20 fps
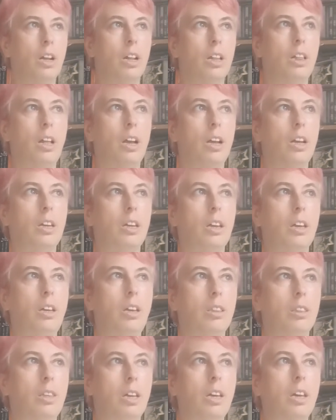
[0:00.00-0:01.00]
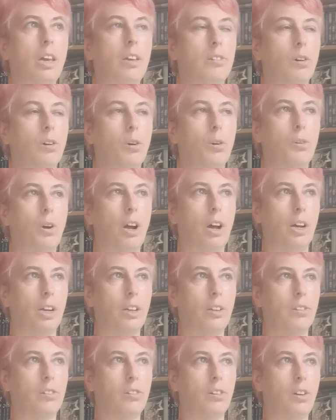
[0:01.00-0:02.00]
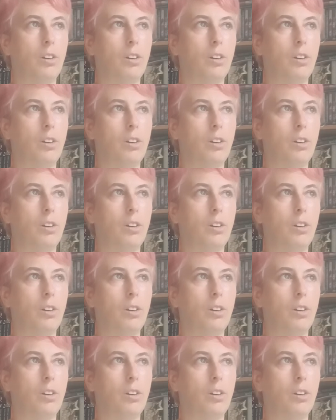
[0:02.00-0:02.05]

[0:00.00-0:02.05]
Like, you think it's all right,